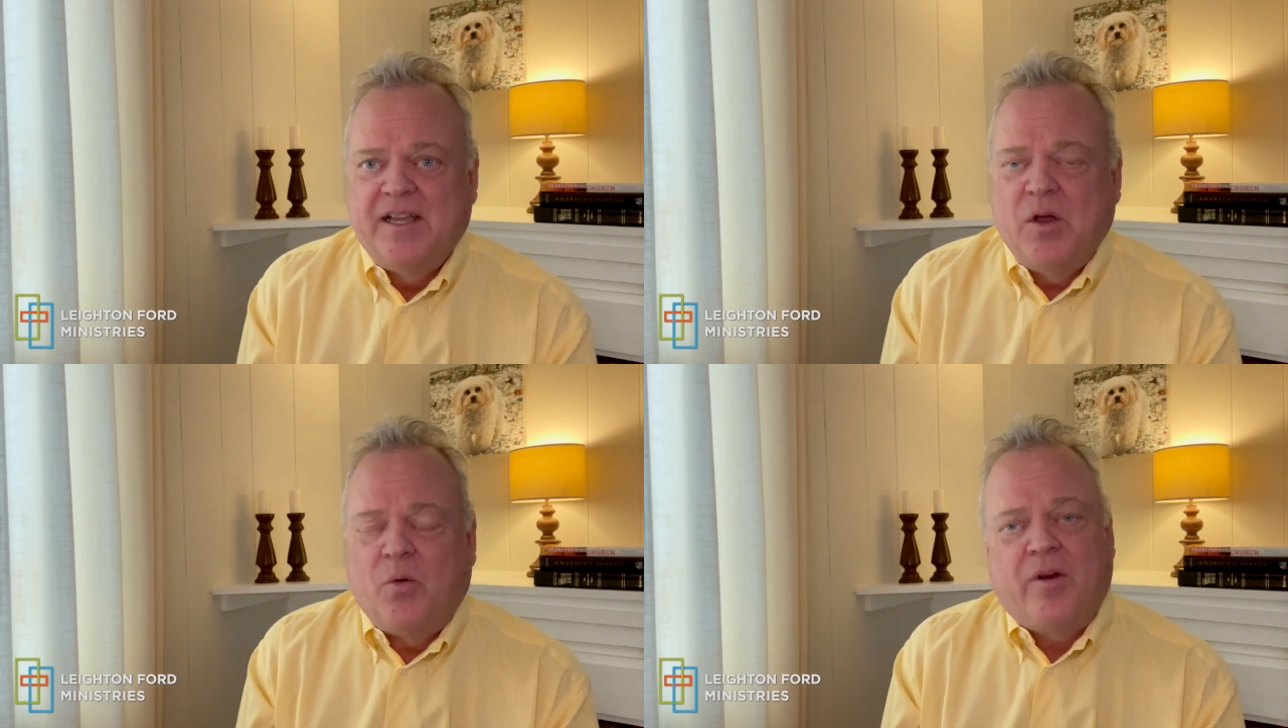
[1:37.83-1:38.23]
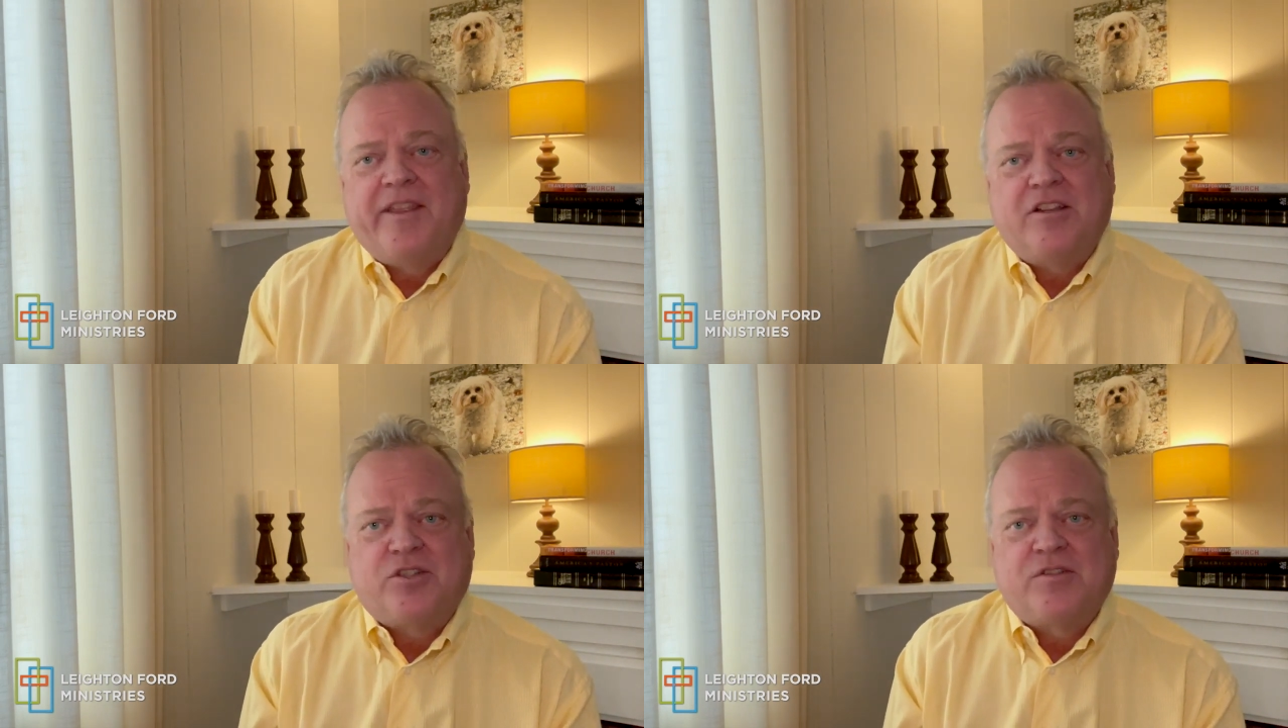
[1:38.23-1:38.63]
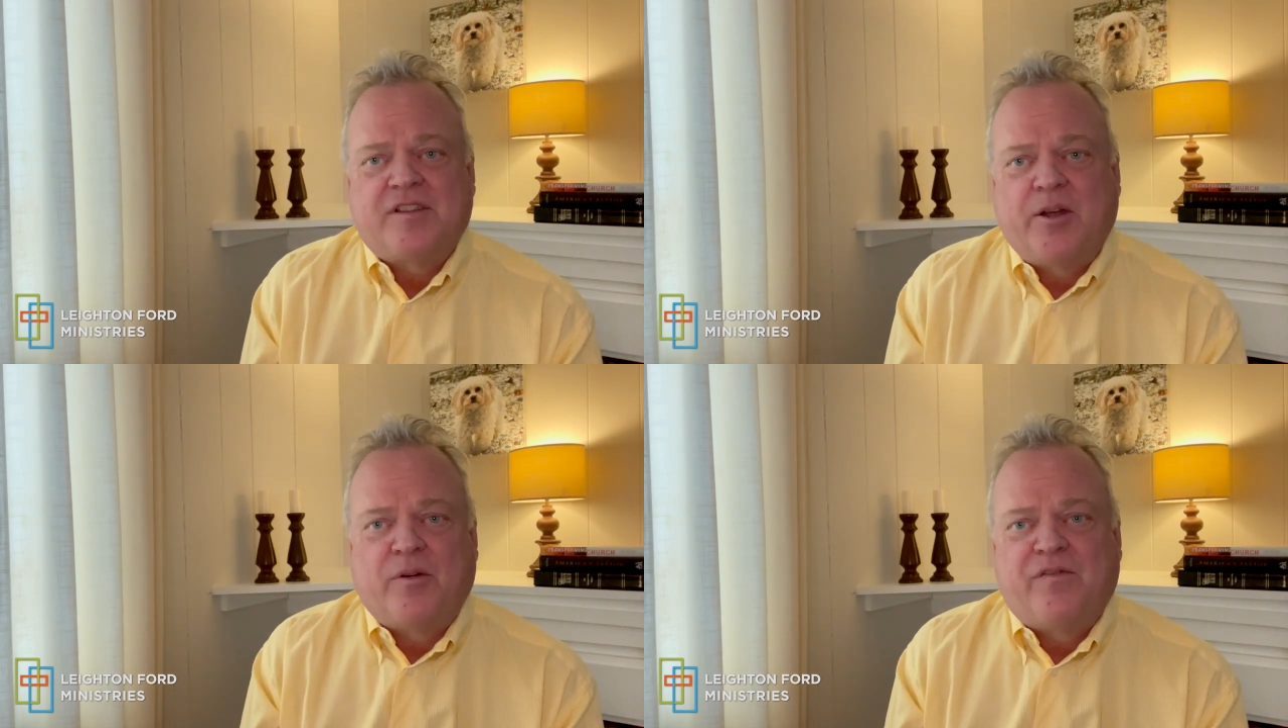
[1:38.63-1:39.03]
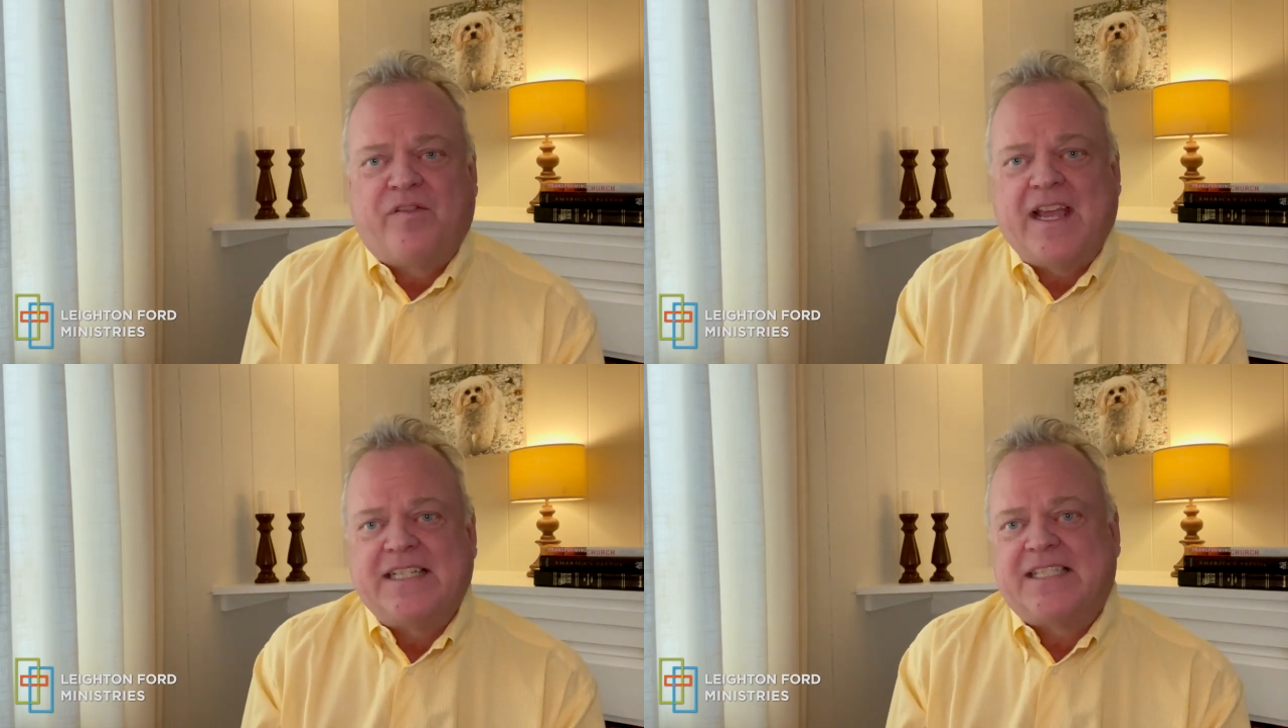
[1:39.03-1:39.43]
One of the issues that they were
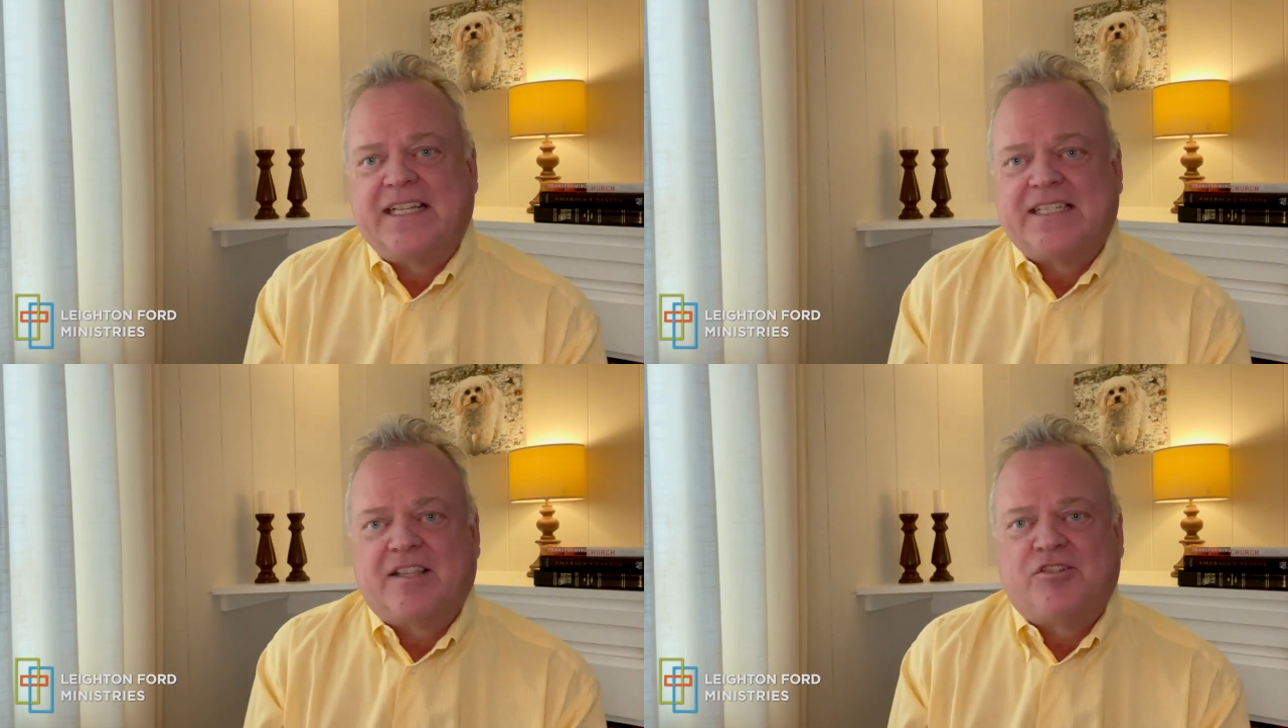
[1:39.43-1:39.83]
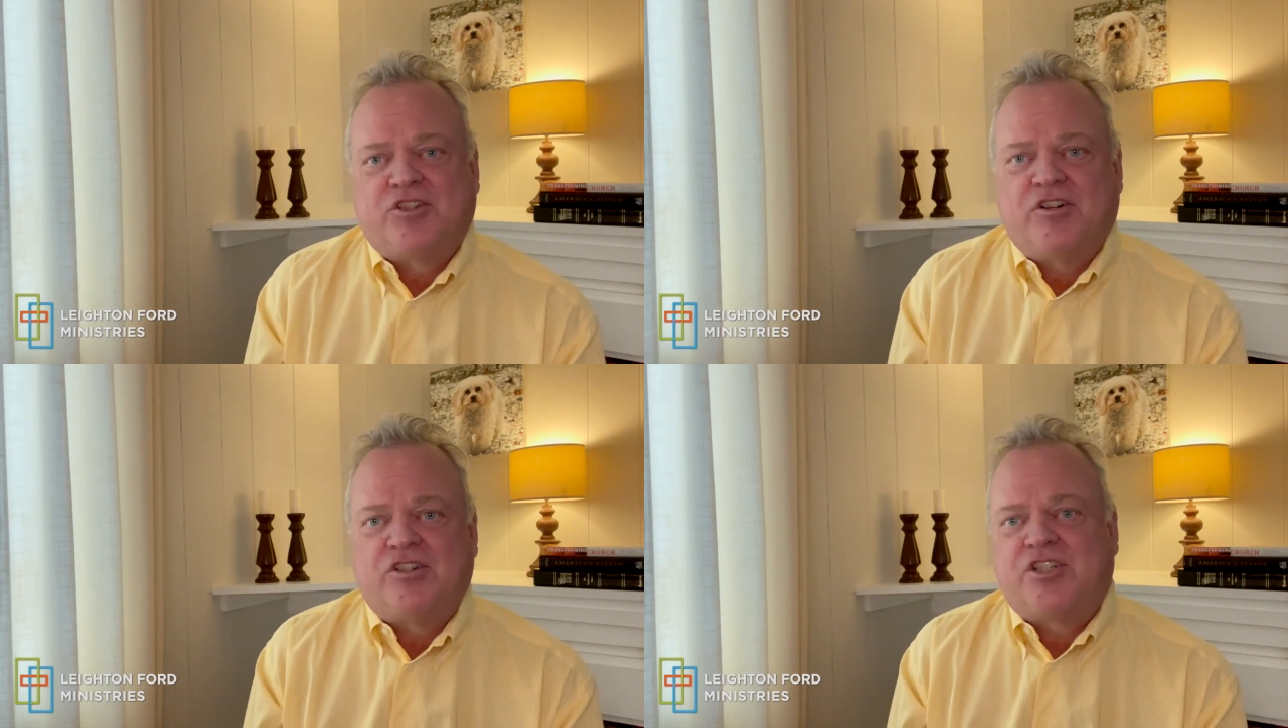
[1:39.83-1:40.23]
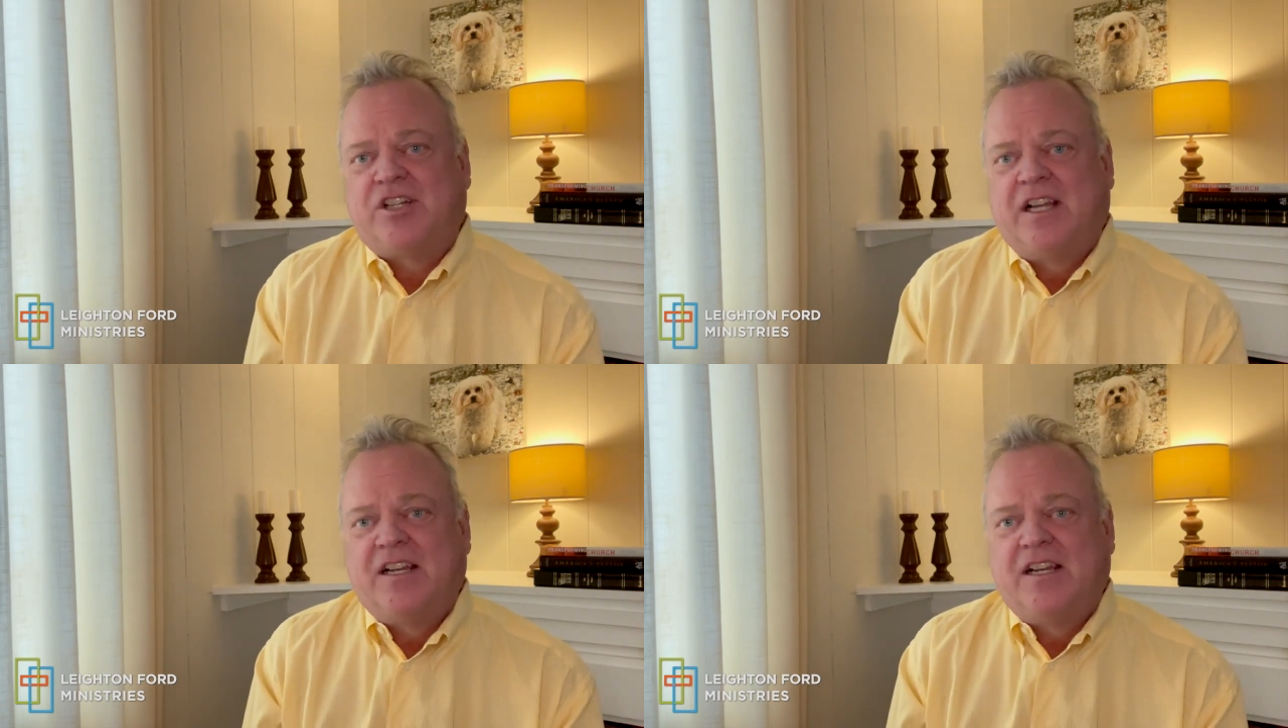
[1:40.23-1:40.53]
facing is the church